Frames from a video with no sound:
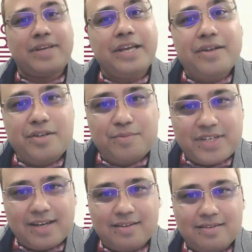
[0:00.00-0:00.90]
YouTube
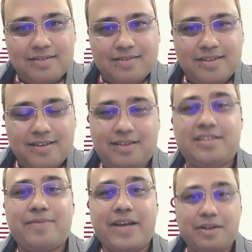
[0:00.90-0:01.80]
channel
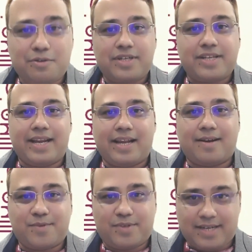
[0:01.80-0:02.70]
is a very good career
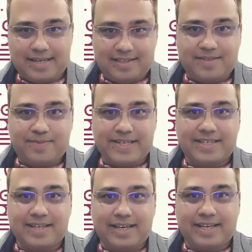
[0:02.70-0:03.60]
option at this
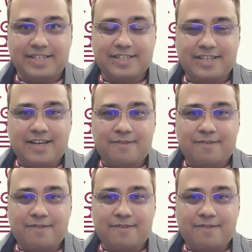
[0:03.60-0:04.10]
present age.